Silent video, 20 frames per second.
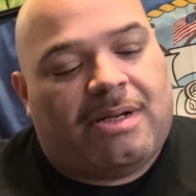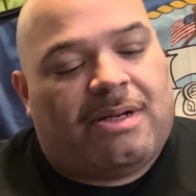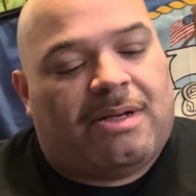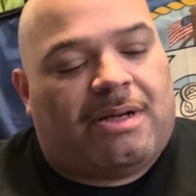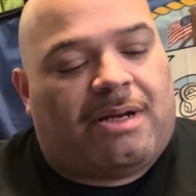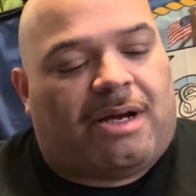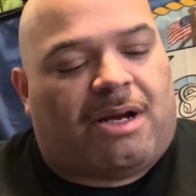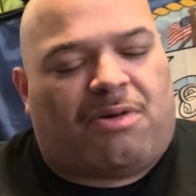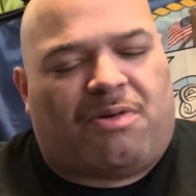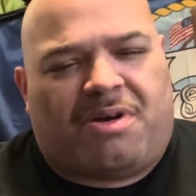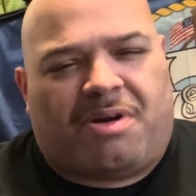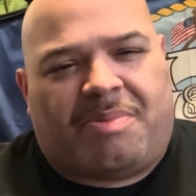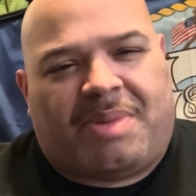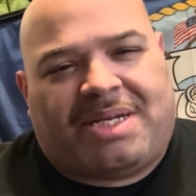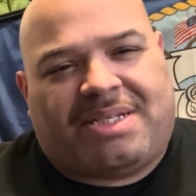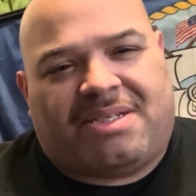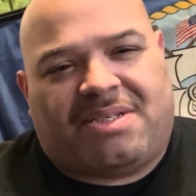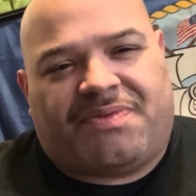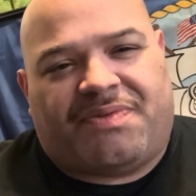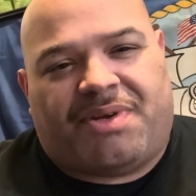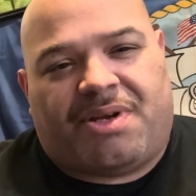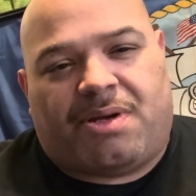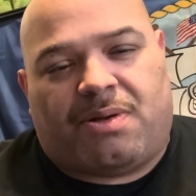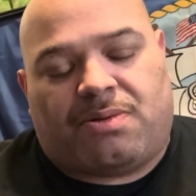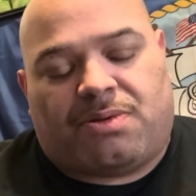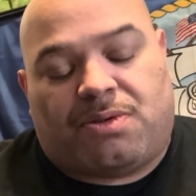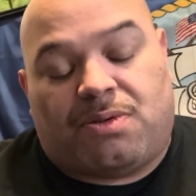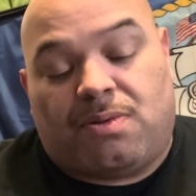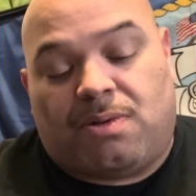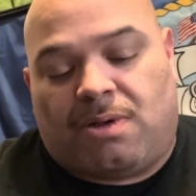I don't want to make this video
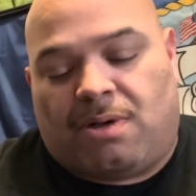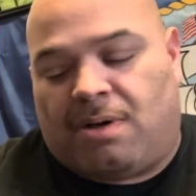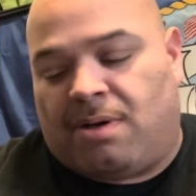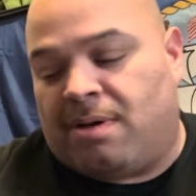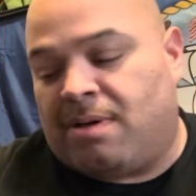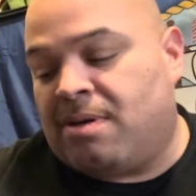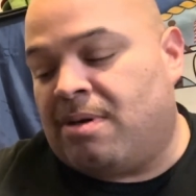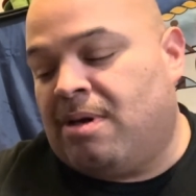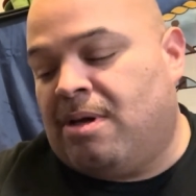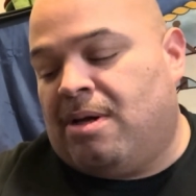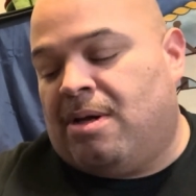too long,